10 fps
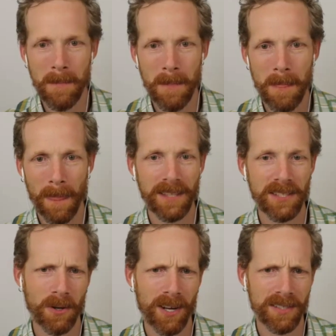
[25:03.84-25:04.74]
That's so
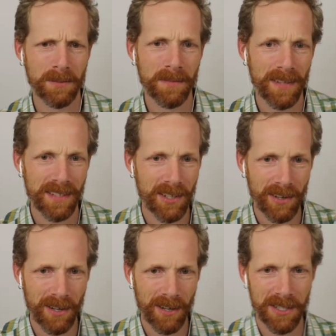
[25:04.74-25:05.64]
awesome. That's a
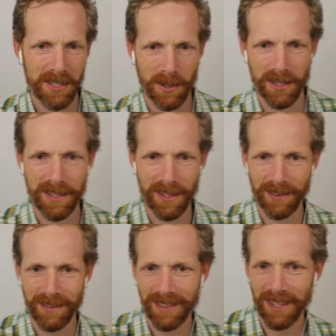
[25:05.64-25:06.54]
great resource. So
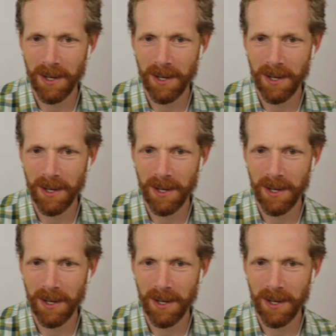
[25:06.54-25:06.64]
I'm